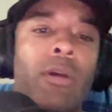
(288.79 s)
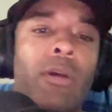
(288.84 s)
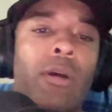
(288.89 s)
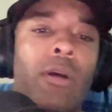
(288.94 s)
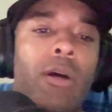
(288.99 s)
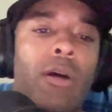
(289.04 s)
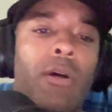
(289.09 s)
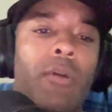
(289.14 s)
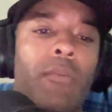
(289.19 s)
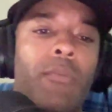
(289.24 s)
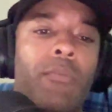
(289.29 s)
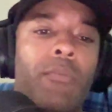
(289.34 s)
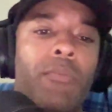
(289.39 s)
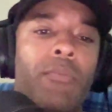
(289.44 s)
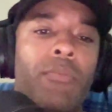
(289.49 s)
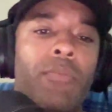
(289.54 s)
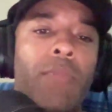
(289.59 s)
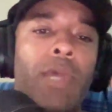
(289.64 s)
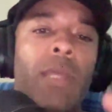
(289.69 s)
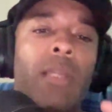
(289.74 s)
um,
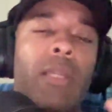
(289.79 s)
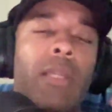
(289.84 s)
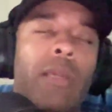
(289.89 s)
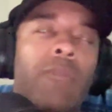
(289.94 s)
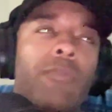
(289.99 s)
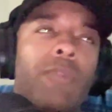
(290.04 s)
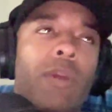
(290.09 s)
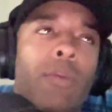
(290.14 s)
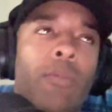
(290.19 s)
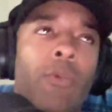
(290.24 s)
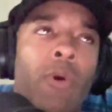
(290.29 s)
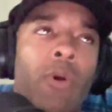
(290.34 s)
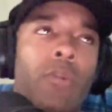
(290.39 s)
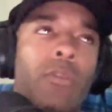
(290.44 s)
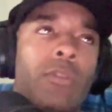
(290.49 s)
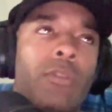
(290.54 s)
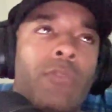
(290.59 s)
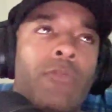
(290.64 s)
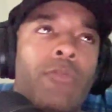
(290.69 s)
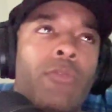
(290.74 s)
and even at
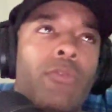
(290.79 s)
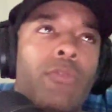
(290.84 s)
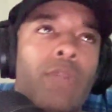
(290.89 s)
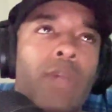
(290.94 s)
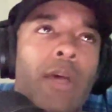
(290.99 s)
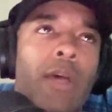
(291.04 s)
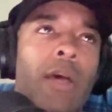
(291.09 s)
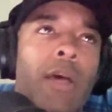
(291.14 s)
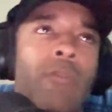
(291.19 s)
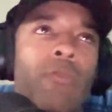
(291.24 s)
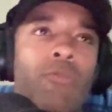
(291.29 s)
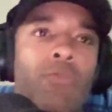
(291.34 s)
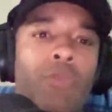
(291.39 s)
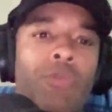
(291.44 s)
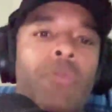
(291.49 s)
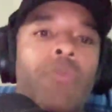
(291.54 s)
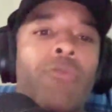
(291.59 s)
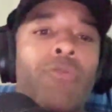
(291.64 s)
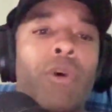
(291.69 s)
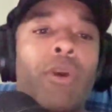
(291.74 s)
parts in the first half
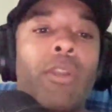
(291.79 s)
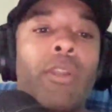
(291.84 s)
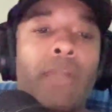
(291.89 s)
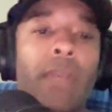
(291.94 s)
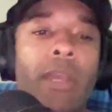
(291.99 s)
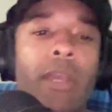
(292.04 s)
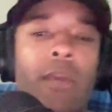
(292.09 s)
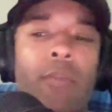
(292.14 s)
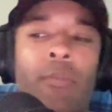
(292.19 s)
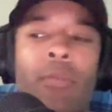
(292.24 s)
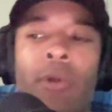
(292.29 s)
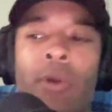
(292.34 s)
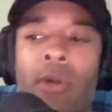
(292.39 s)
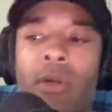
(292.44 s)
with the run game.